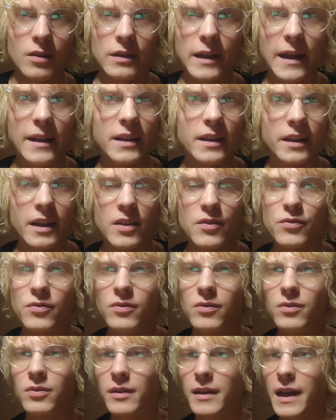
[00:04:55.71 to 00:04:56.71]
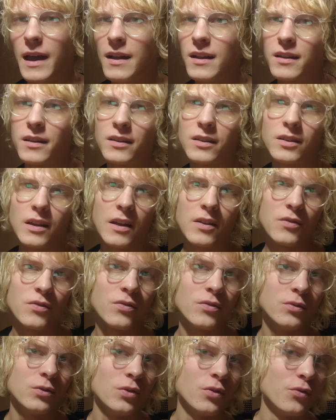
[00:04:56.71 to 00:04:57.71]
getting
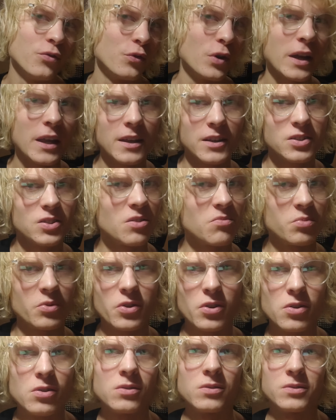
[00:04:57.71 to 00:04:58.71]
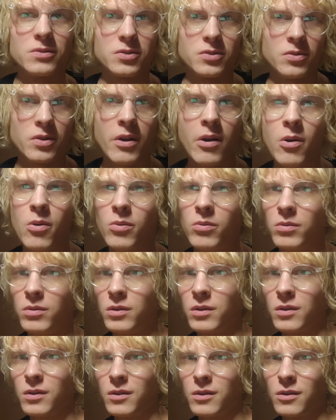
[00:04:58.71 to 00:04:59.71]
into freaking some girls,
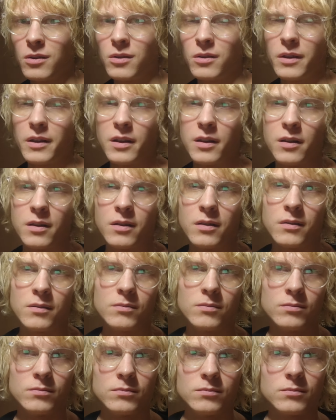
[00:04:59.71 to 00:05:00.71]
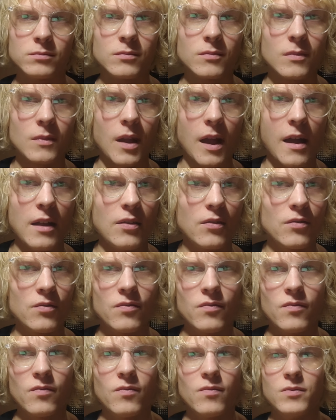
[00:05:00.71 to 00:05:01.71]
and
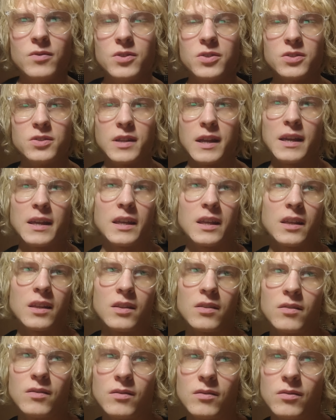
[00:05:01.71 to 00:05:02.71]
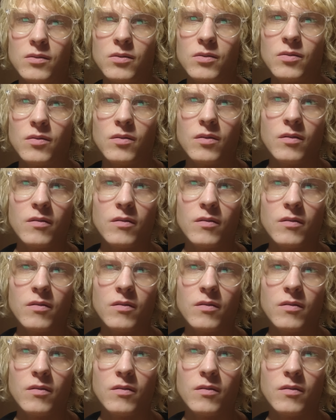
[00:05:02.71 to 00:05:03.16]
just taking